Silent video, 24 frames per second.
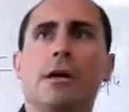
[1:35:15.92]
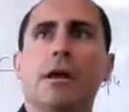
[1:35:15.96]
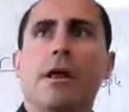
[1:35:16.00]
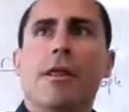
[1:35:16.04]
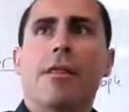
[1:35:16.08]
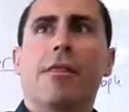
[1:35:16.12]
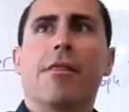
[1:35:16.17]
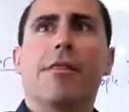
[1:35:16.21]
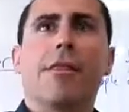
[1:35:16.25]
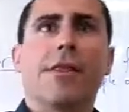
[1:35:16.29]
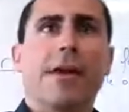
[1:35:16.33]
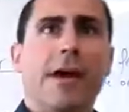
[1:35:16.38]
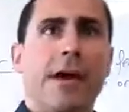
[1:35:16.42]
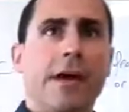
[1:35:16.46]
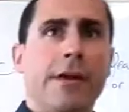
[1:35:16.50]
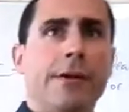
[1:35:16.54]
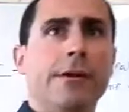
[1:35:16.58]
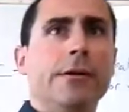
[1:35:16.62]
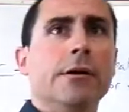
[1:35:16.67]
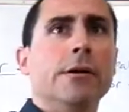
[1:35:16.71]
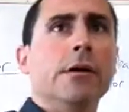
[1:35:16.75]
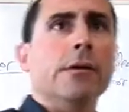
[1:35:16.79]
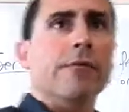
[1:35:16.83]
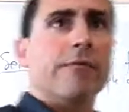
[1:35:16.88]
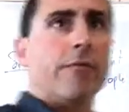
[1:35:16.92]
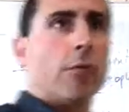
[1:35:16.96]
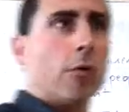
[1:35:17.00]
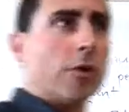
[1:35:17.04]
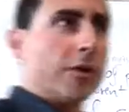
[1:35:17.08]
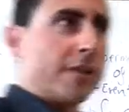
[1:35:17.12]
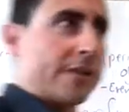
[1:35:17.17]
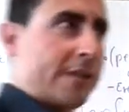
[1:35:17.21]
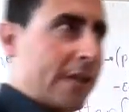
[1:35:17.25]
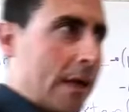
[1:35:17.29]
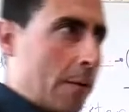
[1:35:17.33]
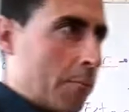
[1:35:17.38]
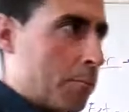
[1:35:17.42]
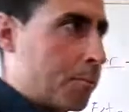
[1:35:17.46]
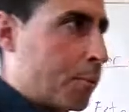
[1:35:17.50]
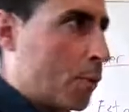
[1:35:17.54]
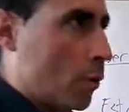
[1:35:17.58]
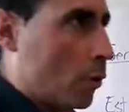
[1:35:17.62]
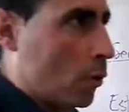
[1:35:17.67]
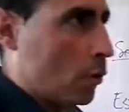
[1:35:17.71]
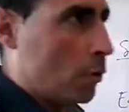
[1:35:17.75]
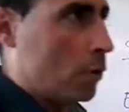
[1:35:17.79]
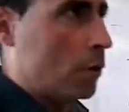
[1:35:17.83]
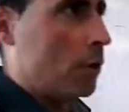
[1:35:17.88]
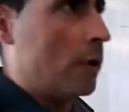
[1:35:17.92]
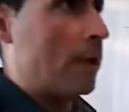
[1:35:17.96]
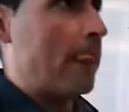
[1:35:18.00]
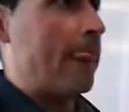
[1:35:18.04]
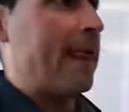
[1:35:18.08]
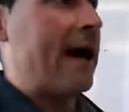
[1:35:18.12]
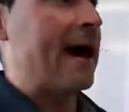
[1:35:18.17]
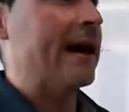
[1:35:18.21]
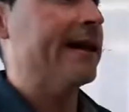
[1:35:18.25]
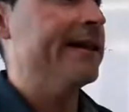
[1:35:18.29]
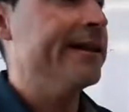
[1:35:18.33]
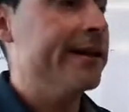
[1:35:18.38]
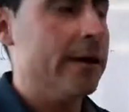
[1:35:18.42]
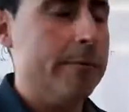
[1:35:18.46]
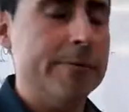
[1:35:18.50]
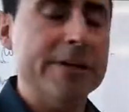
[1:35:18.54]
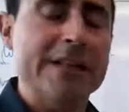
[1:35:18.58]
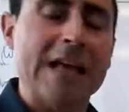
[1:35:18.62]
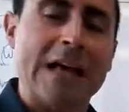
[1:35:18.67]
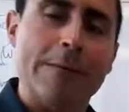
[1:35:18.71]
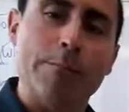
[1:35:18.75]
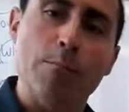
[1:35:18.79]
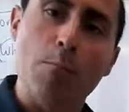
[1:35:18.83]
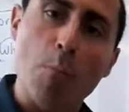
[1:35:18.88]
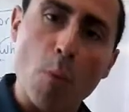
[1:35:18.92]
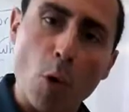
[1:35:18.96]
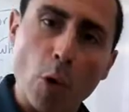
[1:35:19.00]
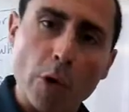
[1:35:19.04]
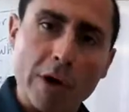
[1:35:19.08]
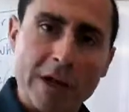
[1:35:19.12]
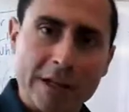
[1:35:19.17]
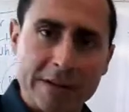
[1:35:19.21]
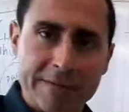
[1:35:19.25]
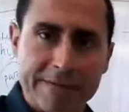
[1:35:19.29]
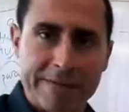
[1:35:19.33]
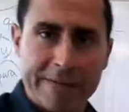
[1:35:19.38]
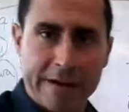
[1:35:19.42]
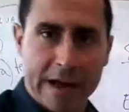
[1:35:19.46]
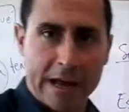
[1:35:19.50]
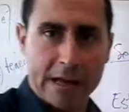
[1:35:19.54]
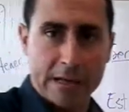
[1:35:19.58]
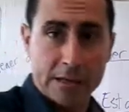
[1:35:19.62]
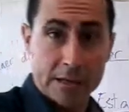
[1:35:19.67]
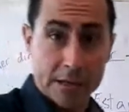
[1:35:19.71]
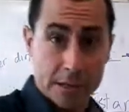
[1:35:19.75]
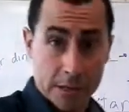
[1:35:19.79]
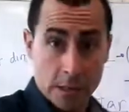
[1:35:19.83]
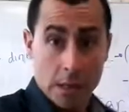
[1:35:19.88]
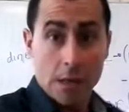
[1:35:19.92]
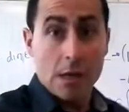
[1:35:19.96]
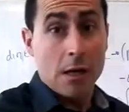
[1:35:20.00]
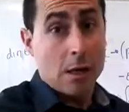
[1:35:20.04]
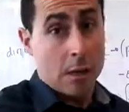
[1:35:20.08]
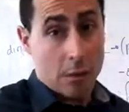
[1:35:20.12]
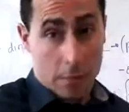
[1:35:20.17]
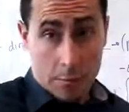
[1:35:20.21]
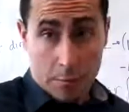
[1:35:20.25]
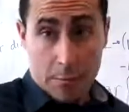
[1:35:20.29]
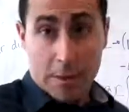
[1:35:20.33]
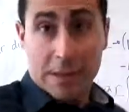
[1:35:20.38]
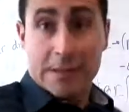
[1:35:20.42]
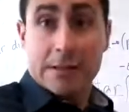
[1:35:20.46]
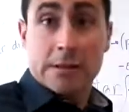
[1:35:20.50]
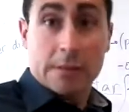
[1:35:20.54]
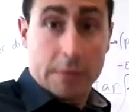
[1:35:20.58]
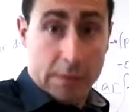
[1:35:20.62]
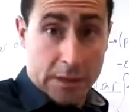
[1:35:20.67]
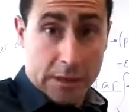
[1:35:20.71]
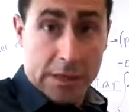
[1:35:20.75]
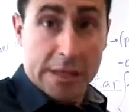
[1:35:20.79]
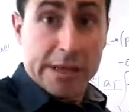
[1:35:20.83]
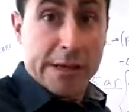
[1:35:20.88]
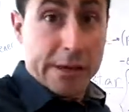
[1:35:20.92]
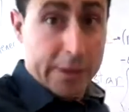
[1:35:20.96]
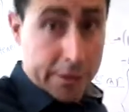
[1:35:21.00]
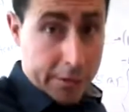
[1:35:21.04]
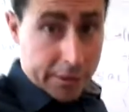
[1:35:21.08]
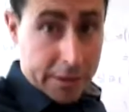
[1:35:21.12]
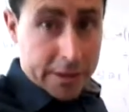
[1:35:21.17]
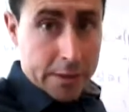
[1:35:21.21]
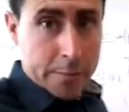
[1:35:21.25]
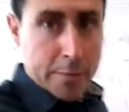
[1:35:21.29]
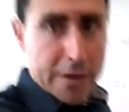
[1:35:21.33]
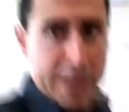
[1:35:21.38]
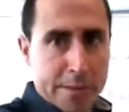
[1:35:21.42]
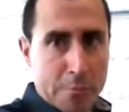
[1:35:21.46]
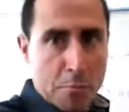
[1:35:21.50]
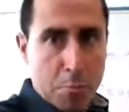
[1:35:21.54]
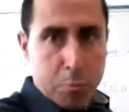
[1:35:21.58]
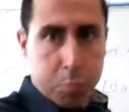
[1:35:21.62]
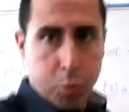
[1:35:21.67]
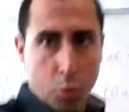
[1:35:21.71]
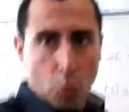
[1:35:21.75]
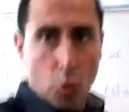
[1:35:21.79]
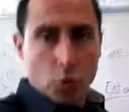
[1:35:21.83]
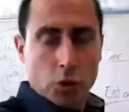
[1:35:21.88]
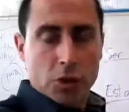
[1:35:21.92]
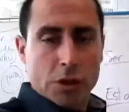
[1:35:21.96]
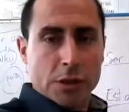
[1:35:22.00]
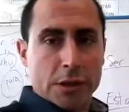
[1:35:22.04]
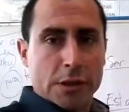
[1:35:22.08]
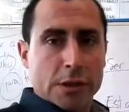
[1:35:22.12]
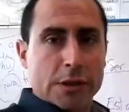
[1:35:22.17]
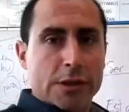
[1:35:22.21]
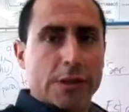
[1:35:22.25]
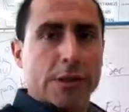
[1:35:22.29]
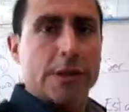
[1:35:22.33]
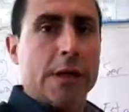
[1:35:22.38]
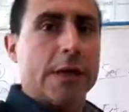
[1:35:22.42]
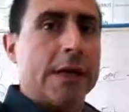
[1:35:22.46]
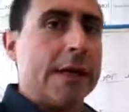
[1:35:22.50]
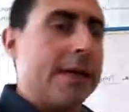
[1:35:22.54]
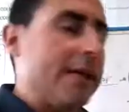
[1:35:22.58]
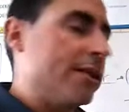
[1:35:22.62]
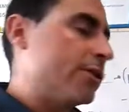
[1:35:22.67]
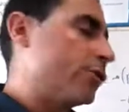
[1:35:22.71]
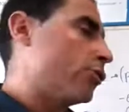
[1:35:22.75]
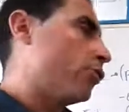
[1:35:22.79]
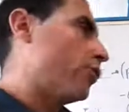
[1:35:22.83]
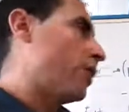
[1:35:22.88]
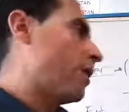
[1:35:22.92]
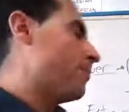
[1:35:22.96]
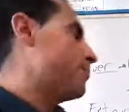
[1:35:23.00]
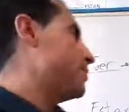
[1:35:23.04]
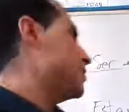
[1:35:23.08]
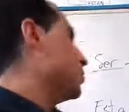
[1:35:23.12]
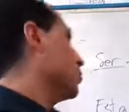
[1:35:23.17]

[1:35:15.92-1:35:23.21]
Then, for example, a little bit more advanced, but incredibly important, it's gonna be